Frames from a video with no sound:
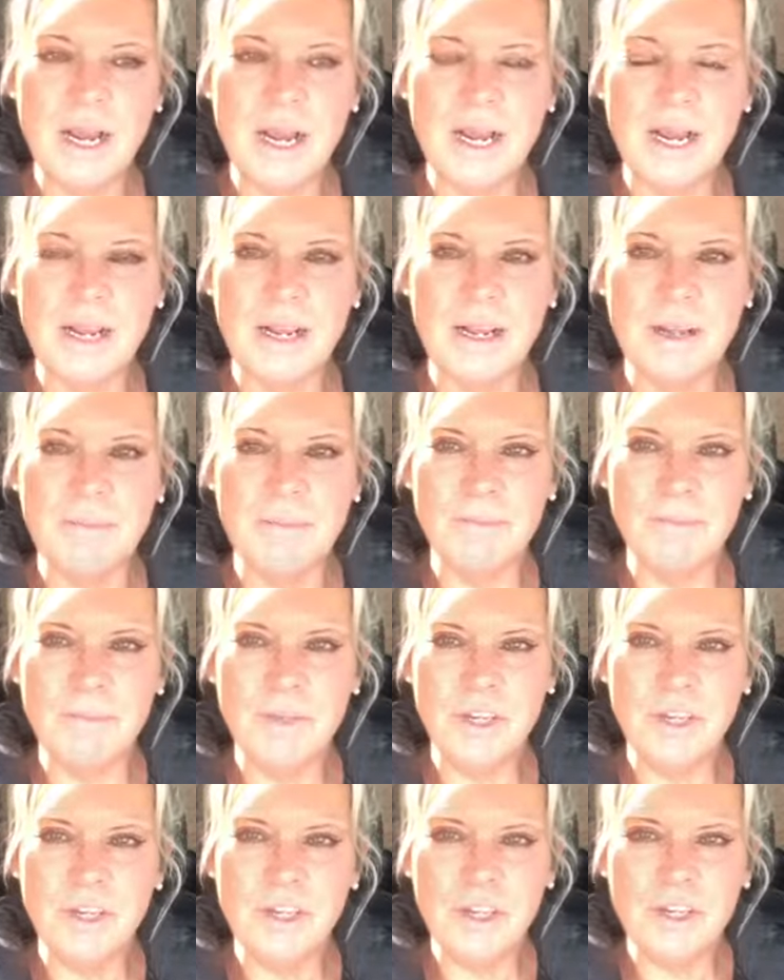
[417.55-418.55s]

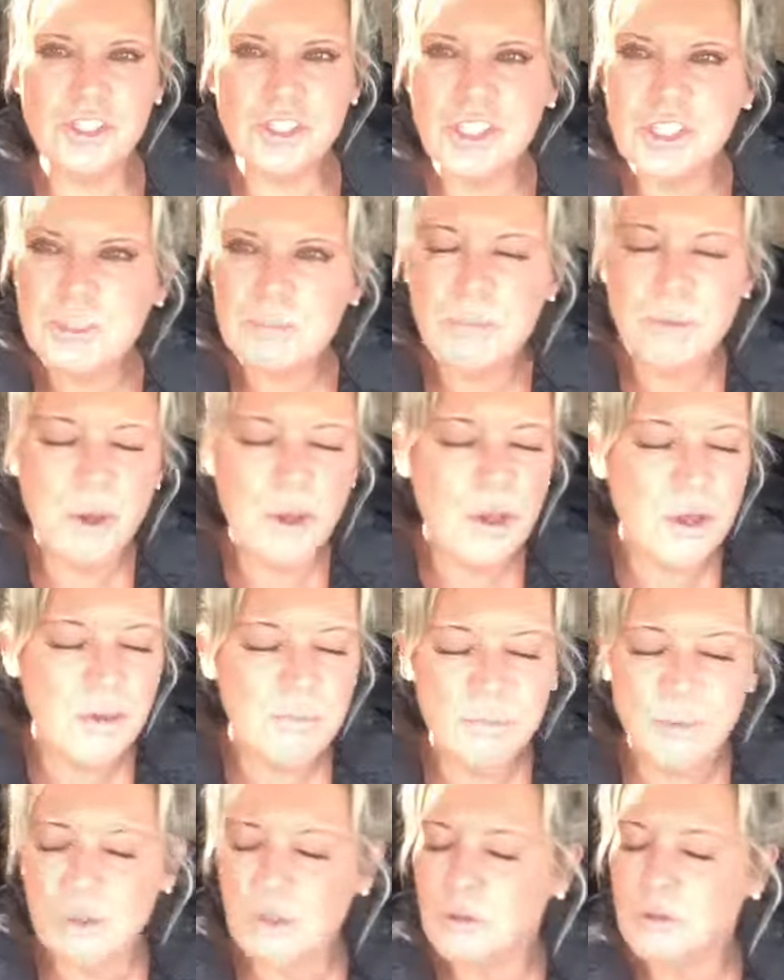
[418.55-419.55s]
you know, just
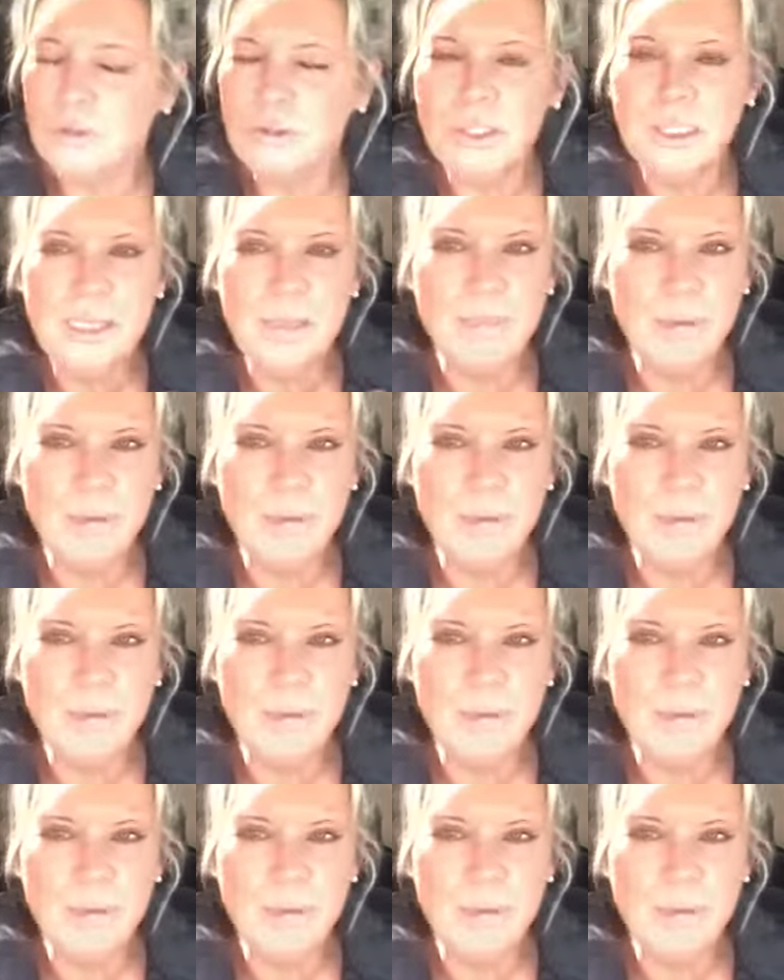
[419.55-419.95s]
purely